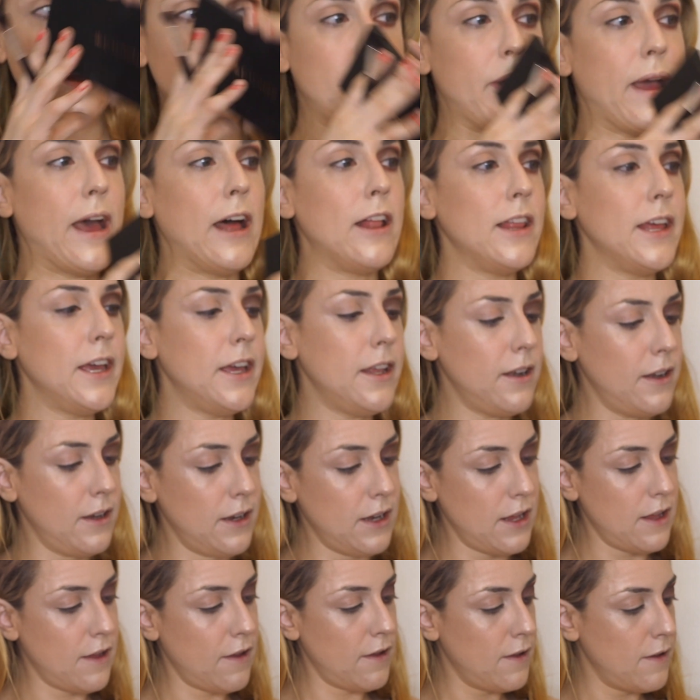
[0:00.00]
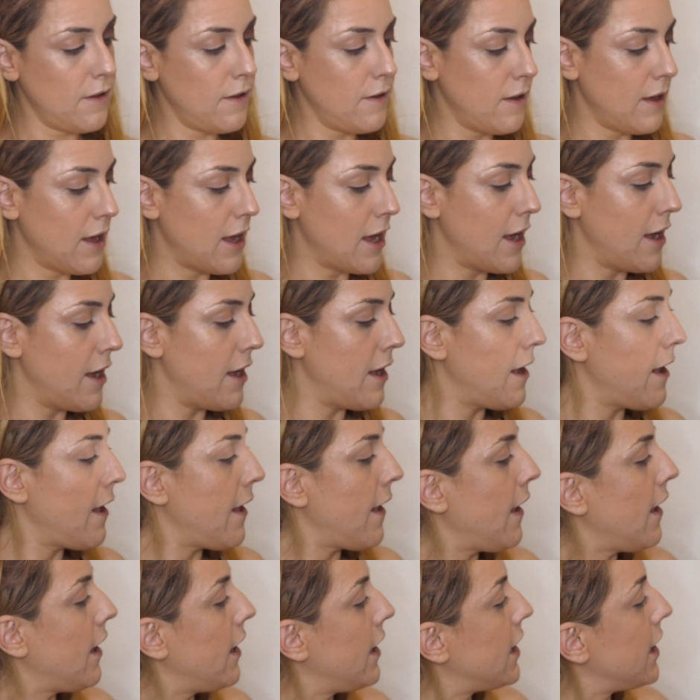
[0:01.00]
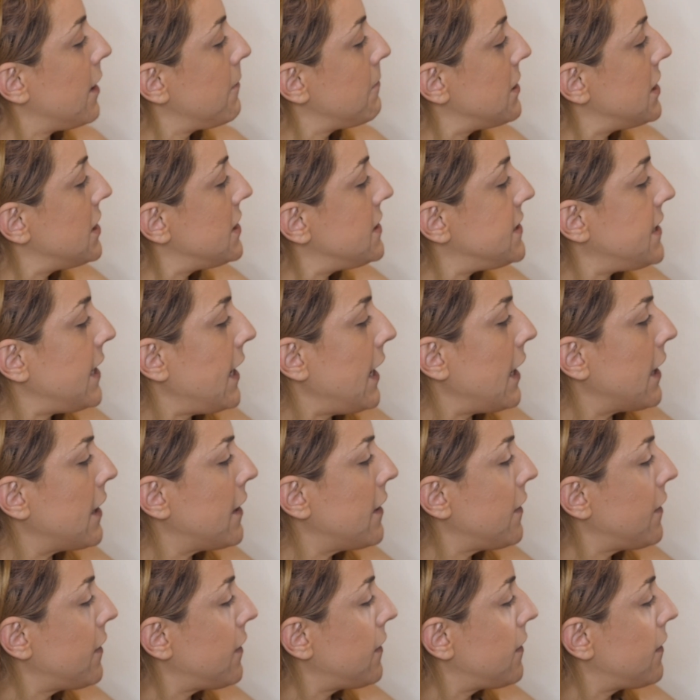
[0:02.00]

palette, and I'm going to take